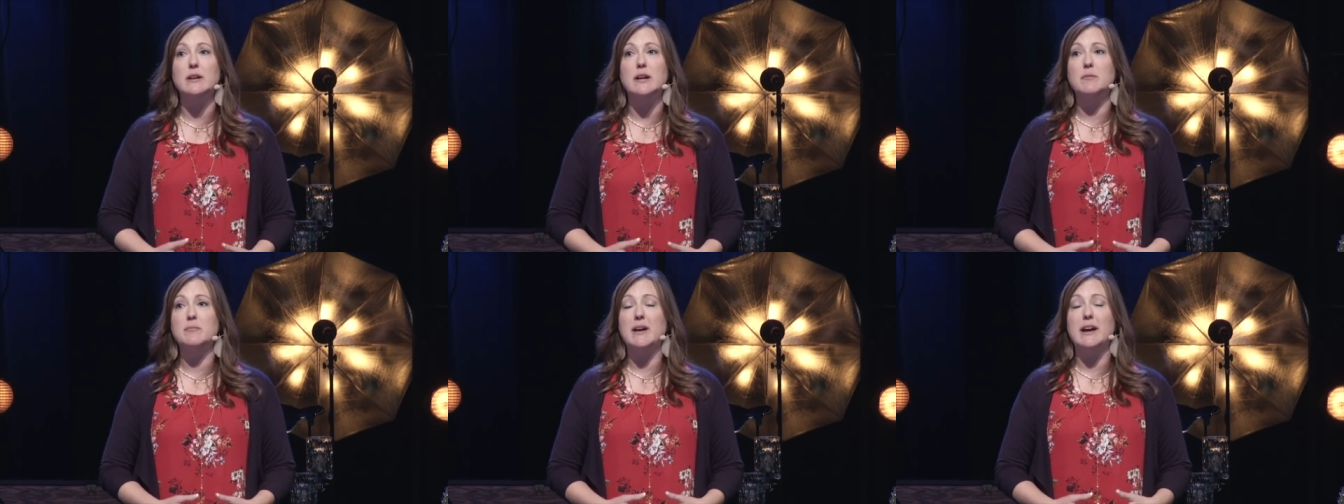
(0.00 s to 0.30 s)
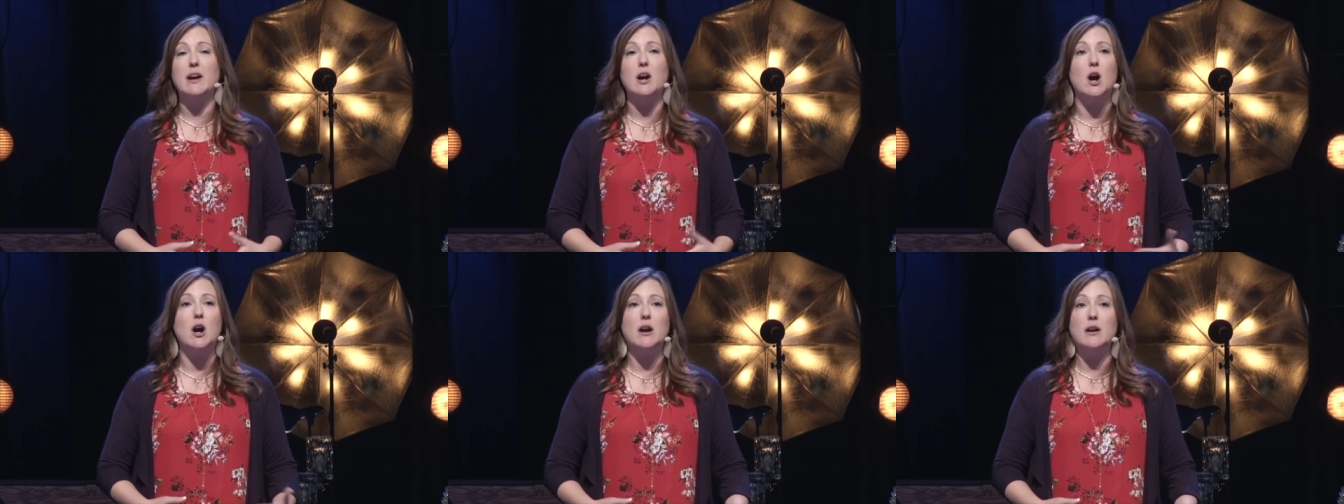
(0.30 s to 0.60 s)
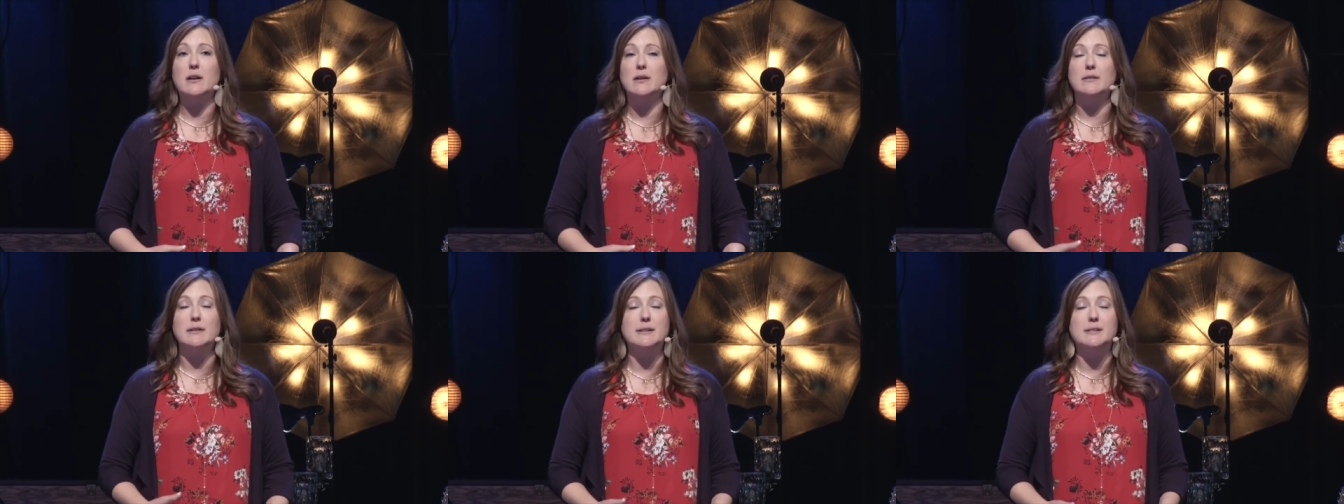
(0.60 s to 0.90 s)
and my
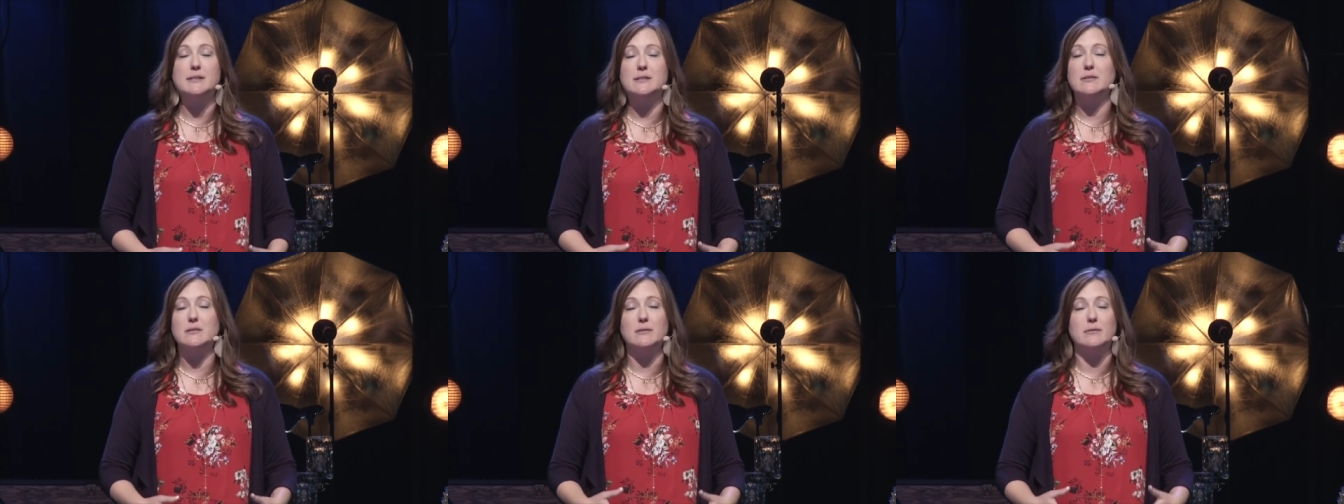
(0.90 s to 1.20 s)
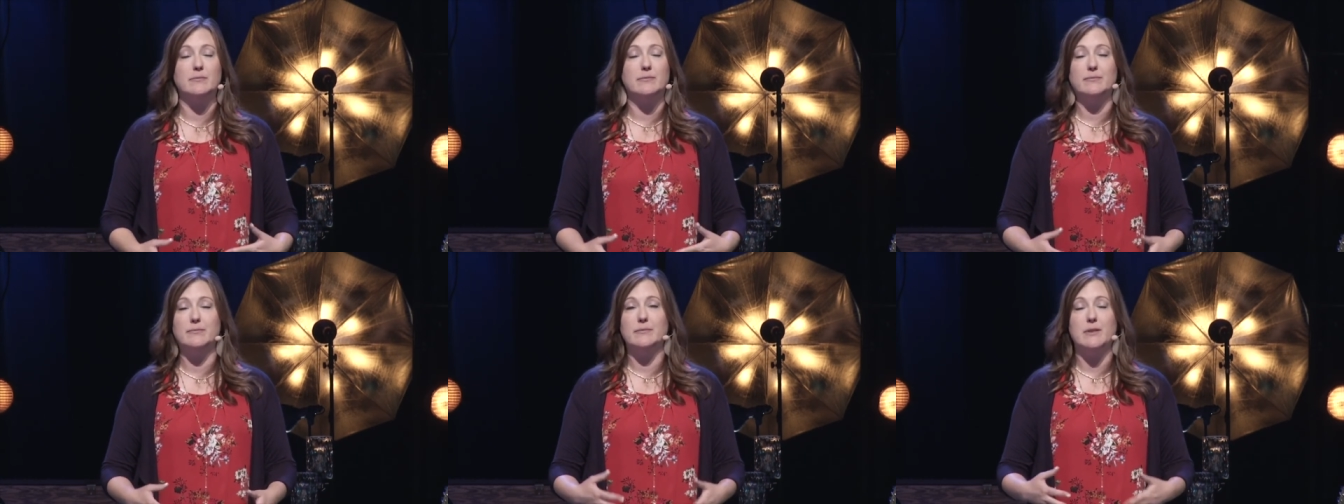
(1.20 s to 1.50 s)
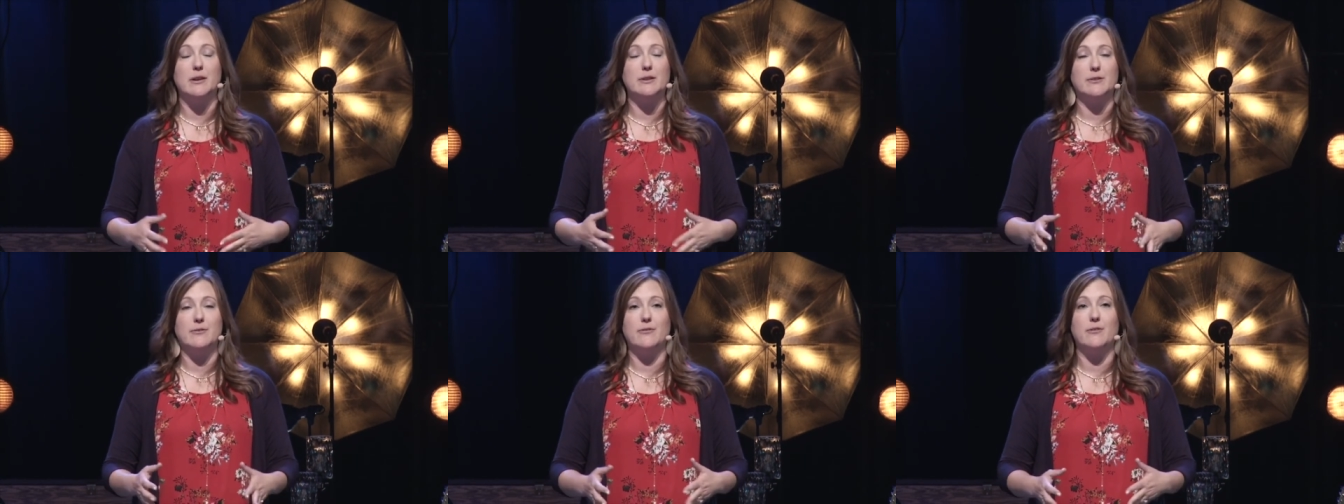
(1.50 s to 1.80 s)
car is still
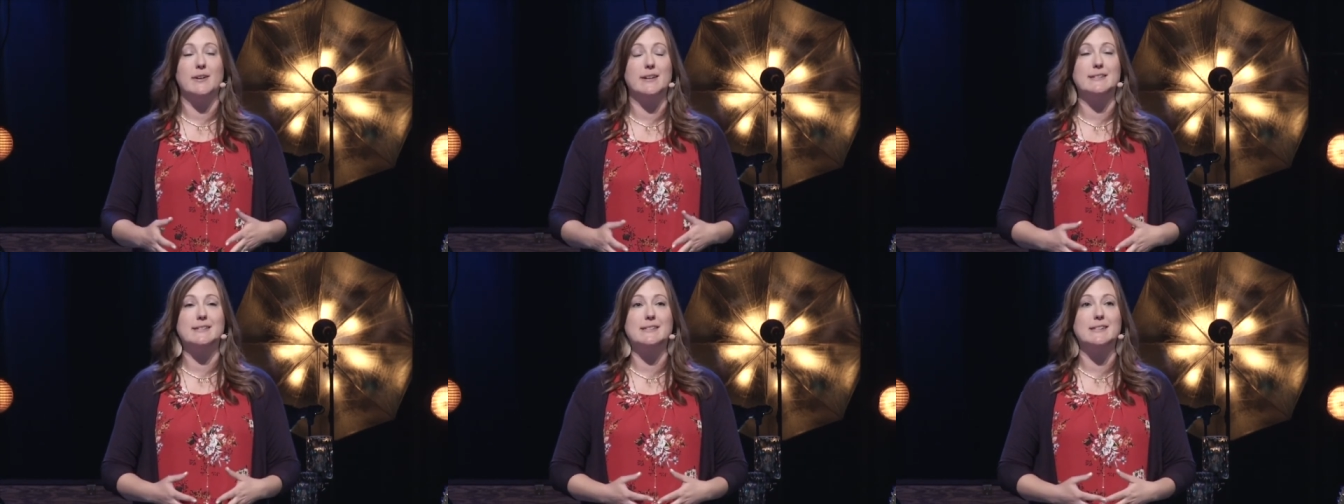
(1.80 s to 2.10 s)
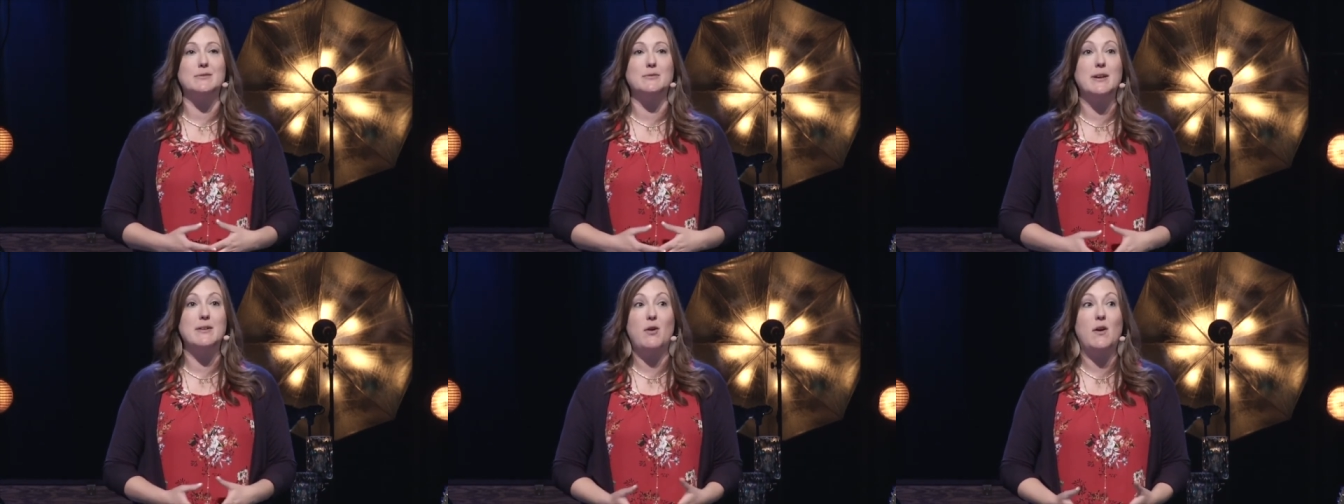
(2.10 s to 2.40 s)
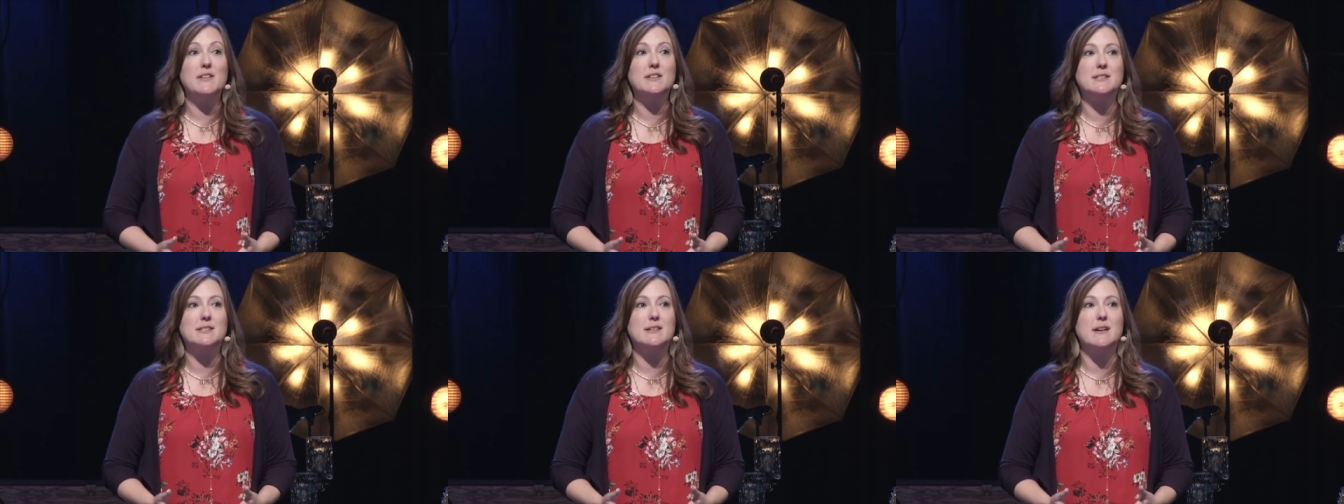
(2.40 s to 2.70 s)
on the fritz, and we have
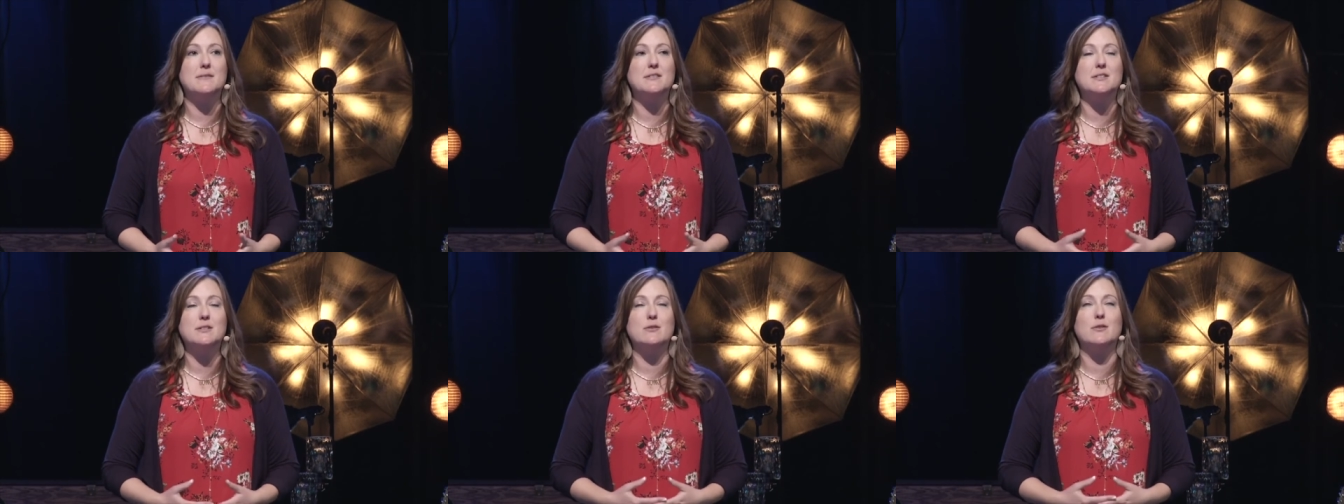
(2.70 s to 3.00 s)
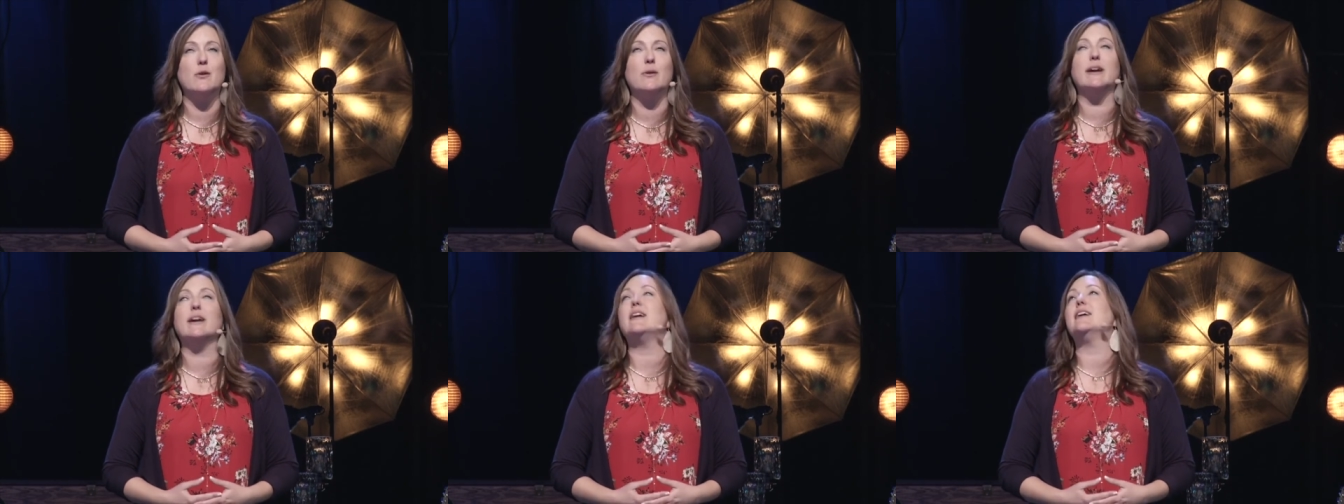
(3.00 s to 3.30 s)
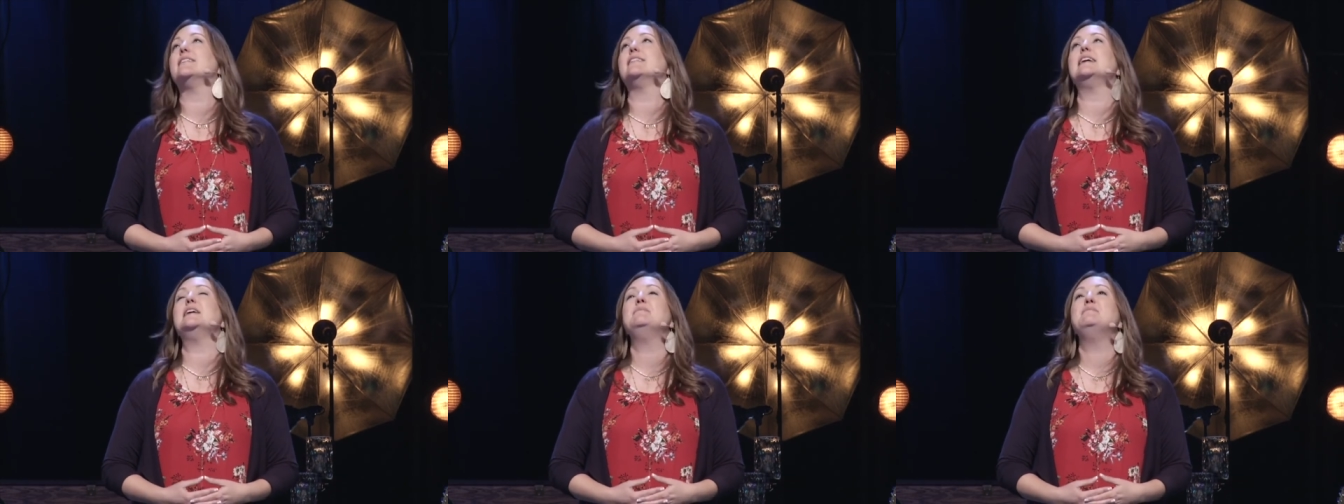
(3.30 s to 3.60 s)
all this stuff still going
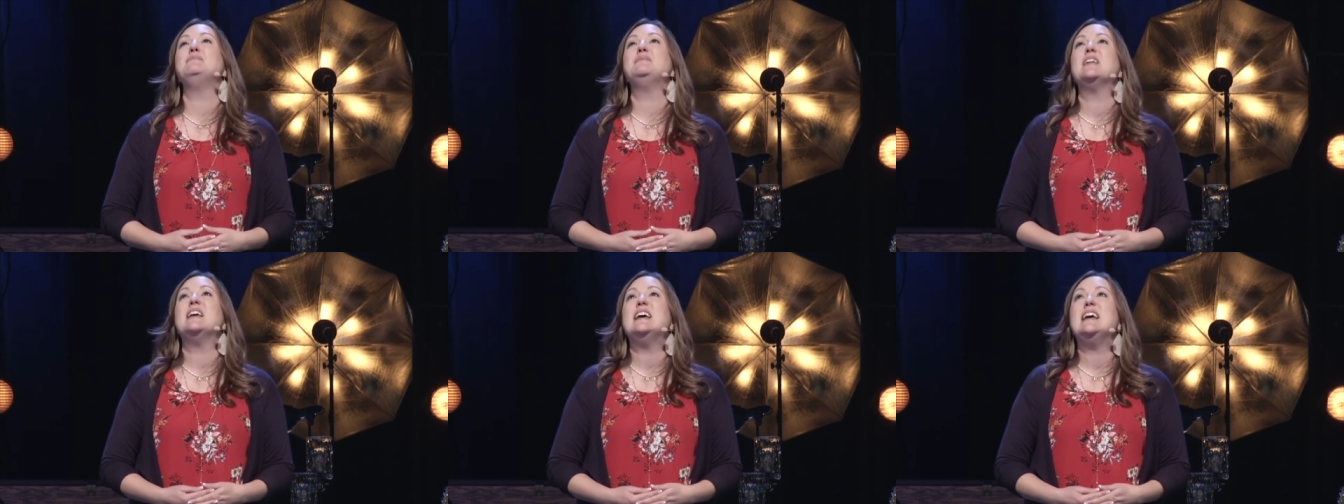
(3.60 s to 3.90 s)
on, right?